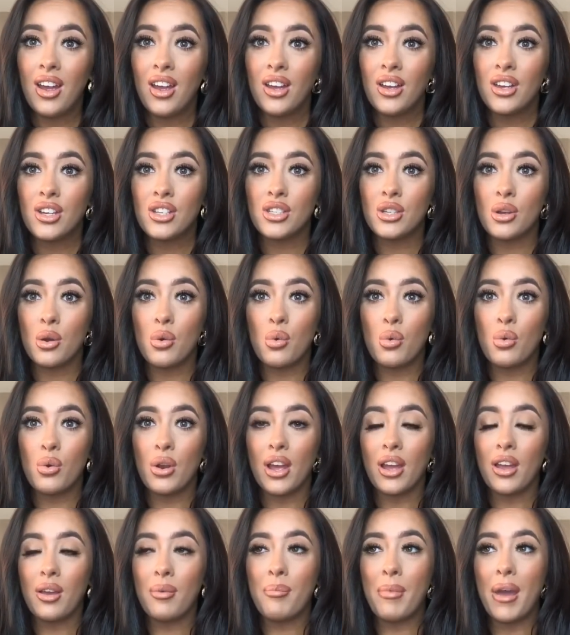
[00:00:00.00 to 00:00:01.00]
So
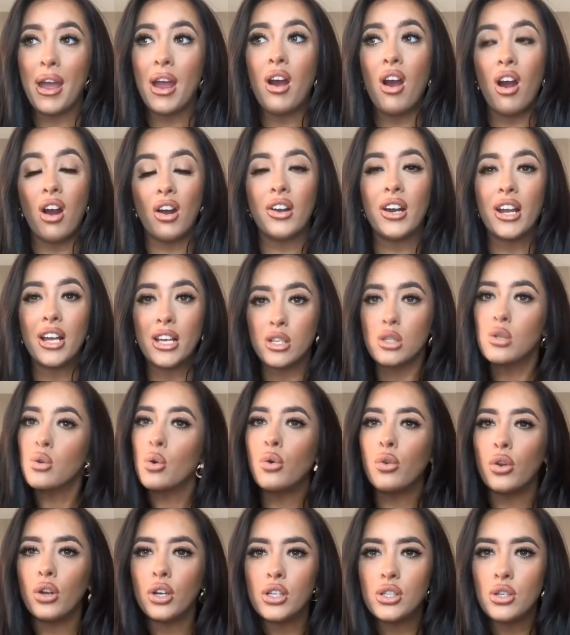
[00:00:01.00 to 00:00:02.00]
like, my heart is
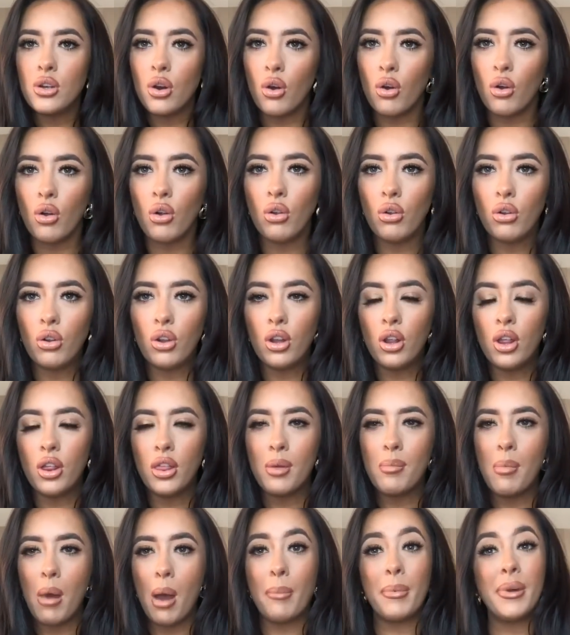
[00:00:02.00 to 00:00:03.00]
going out to all the
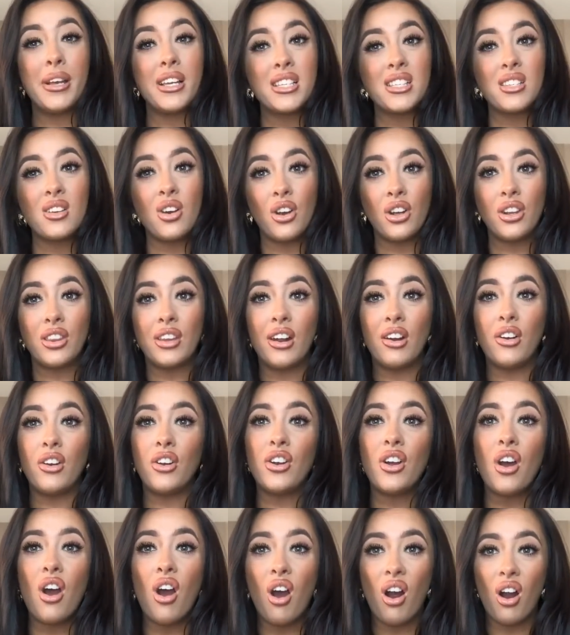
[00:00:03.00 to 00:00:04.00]
mummies out there
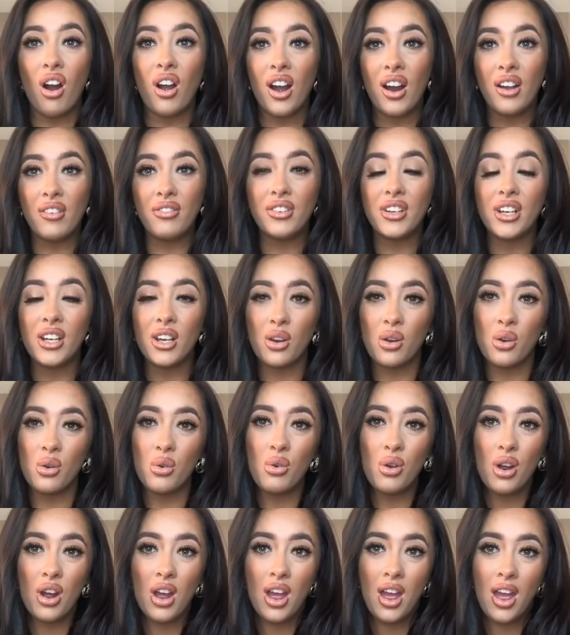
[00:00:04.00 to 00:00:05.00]
who are having to
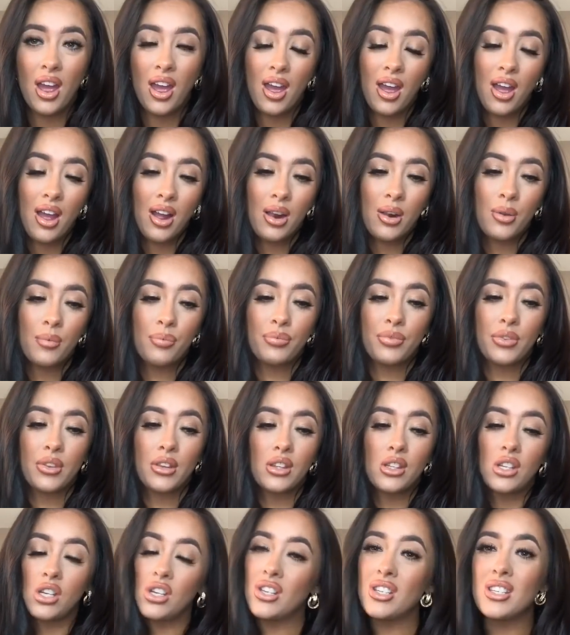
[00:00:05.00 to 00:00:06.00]
go
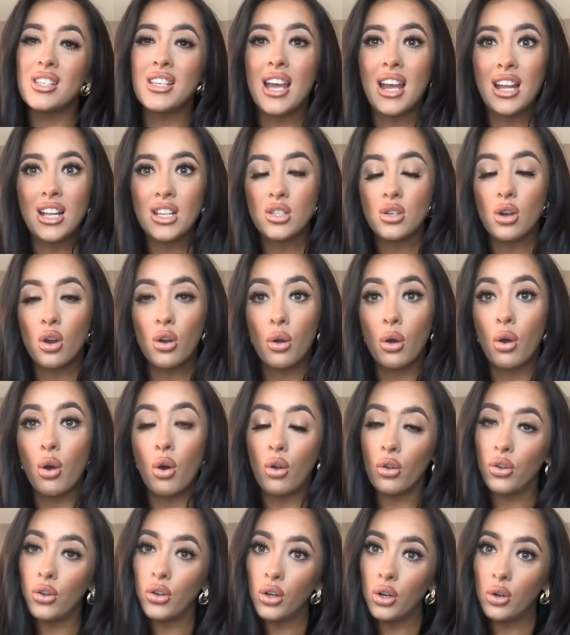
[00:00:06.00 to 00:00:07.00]
to the scans
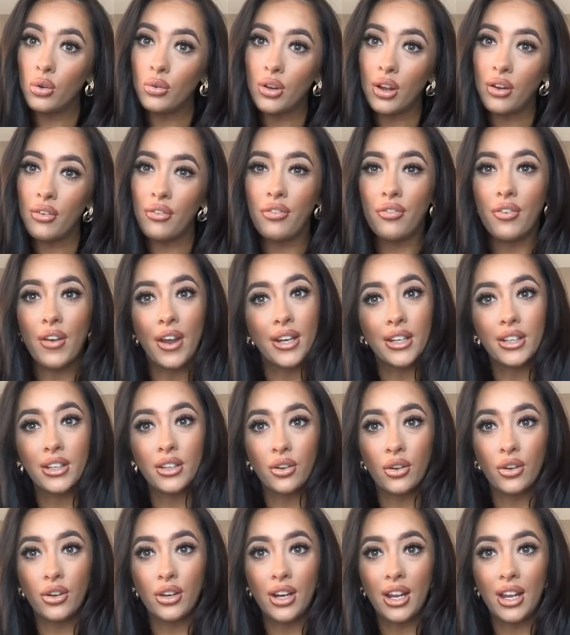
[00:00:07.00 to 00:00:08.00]
on their own and finding
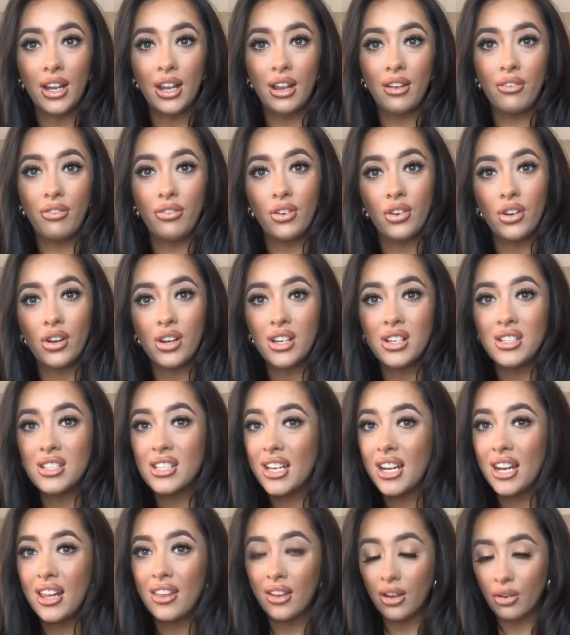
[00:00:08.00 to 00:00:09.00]
out if there is
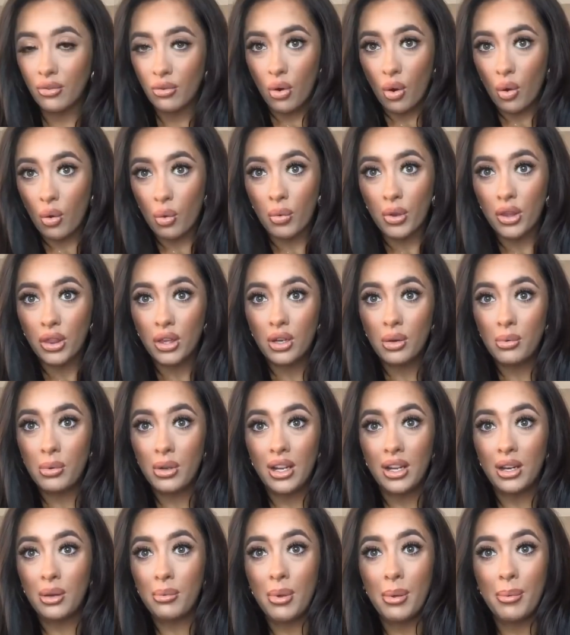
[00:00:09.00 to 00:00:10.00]
anything wrong with their
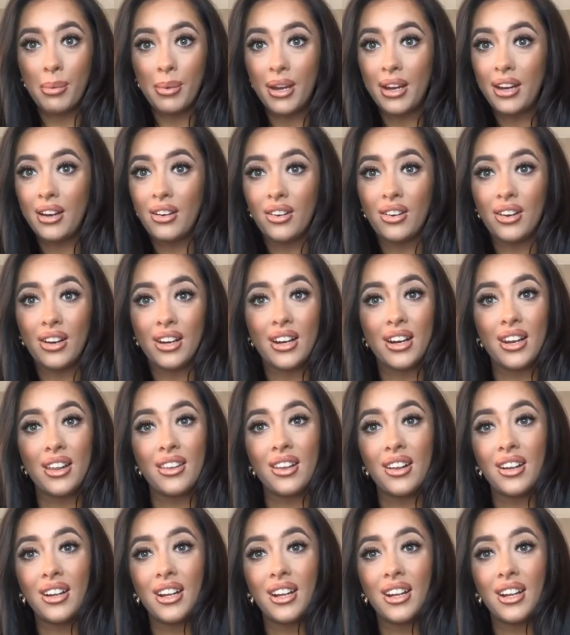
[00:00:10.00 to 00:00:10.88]
little baby or anything.